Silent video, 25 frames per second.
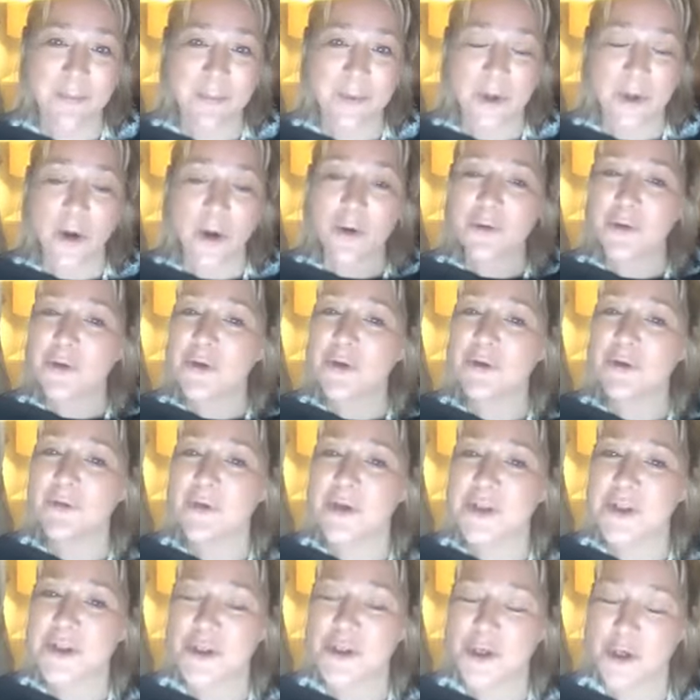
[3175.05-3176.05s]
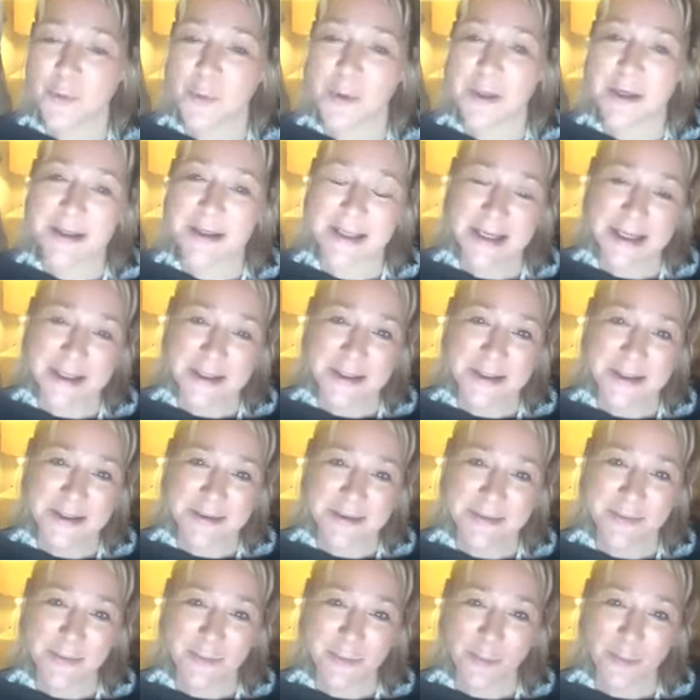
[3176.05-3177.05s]
God, the universe know when
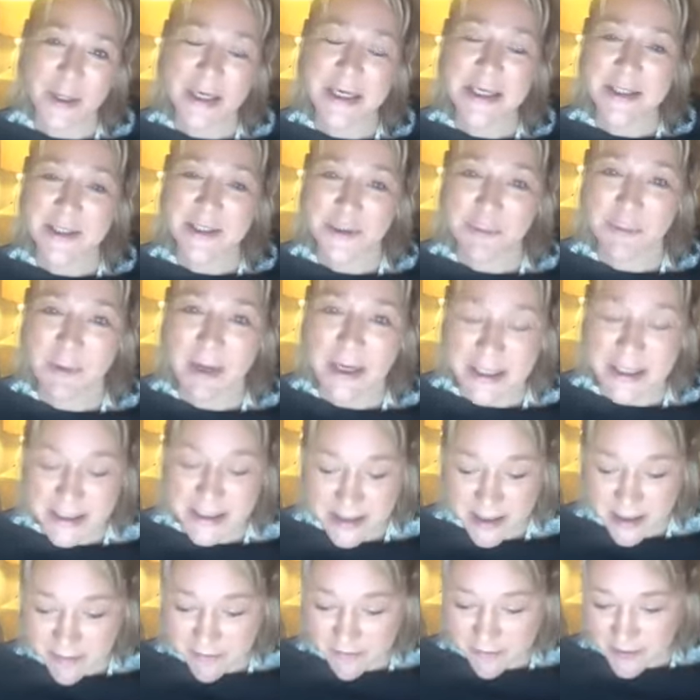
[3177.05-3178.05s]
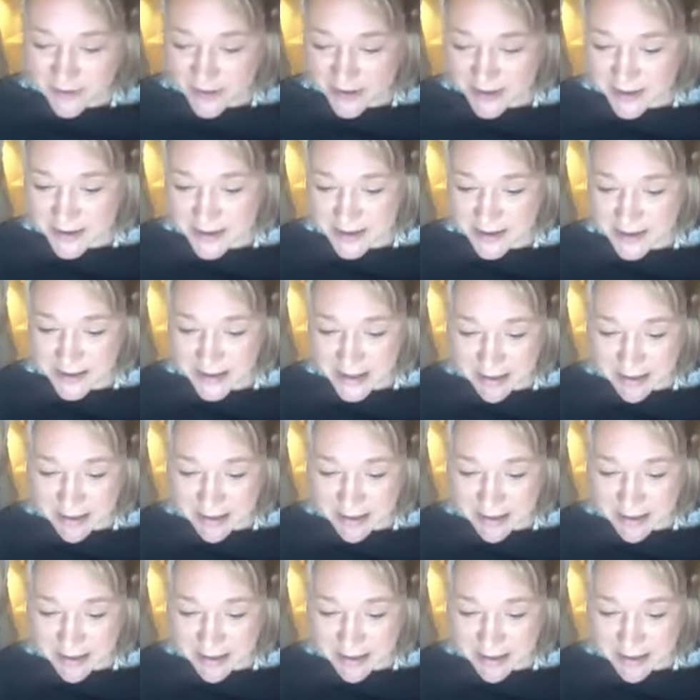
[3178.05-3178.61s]
it's the right time for us.